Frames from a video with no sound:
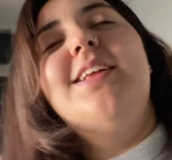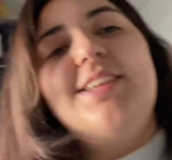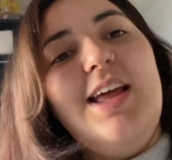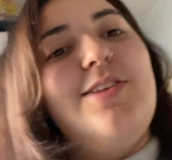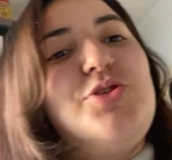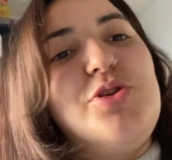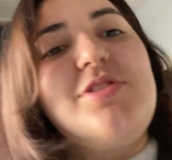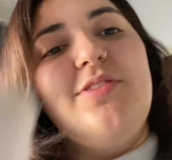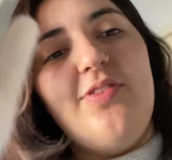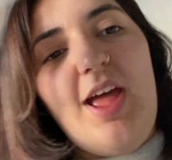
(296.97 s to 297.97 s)
to get the gist
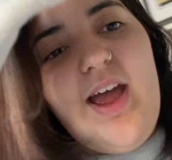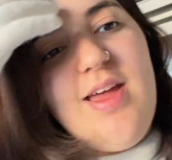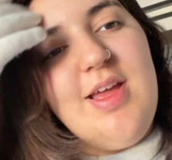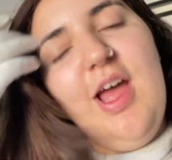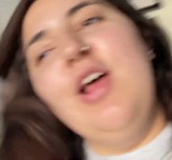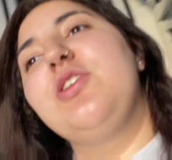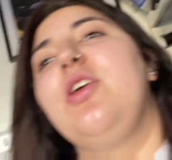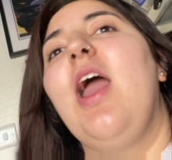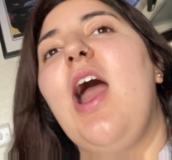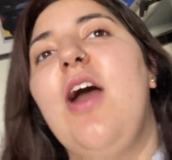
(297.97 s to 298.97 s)
of it. So you
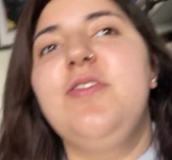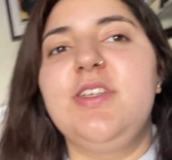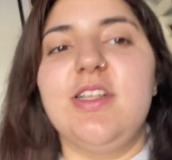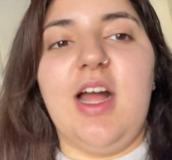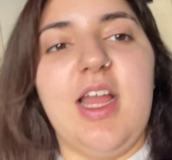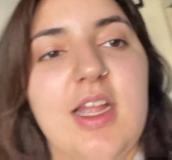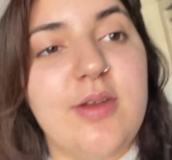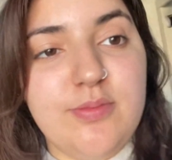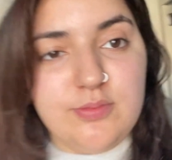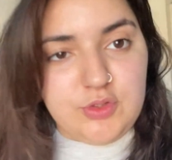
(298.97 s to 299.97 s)
have to like
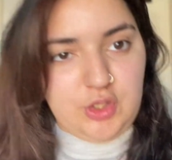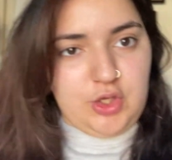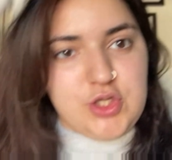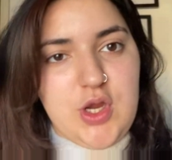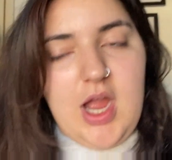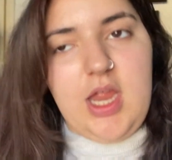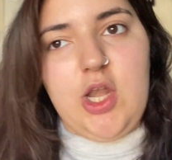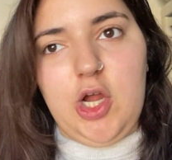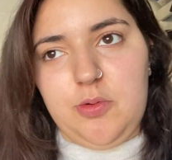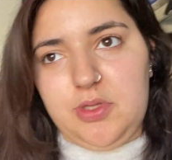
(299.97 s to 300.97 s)
So you dry it
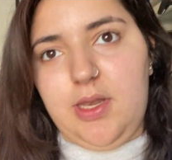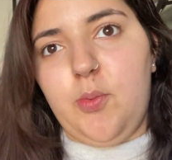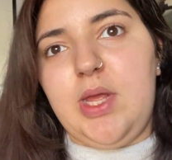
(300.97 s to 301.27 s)
normal, and then when you